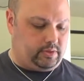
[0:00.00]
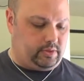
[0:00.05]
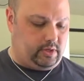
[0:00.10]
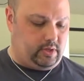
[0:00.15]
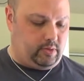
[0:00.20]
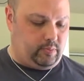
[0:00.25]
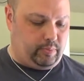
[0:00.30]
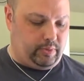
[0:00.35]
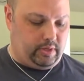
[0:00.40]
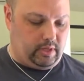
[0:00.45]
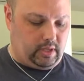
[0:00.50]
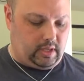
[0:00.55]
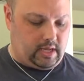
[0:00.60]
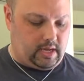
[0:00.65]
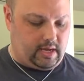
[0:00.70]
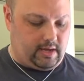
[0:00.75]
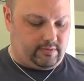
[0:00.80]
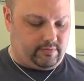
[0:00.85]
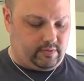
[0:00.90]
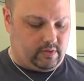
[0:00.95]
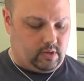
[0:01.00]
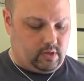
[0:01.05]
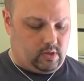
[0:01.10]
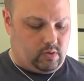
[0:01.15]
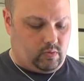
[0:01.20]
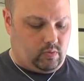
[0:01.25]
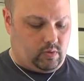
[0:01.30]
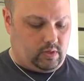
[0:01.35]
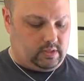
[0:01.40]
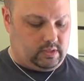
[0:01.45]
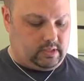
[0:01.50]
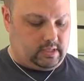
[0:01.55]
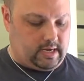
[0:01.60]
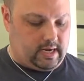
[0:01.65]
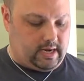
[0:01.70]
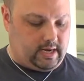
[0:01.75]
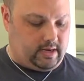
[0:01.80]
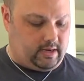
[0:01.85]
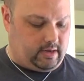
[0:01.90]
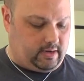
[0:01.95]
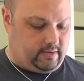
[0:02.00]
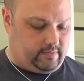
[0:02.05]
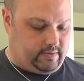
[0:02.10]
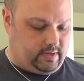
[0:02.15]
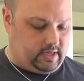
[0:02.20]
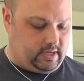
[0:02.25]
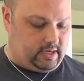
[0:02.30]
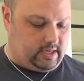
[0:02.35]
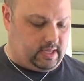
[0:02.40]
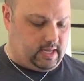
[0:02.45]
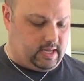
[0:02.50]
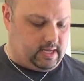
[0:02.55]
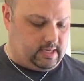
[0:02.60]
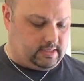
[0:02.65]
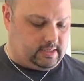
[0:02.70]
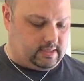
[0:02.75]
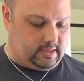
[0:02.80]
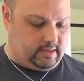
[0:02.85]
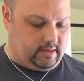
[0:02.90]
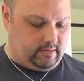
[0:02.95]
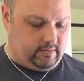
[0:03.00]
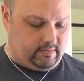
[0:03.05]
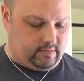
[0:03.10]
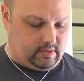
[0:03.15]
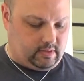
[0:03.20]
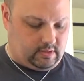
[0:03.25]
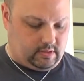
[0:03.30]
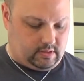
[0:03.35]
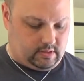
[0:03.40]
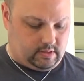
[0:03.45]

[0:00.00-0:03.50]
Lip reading: So you peel off one side of the adhesive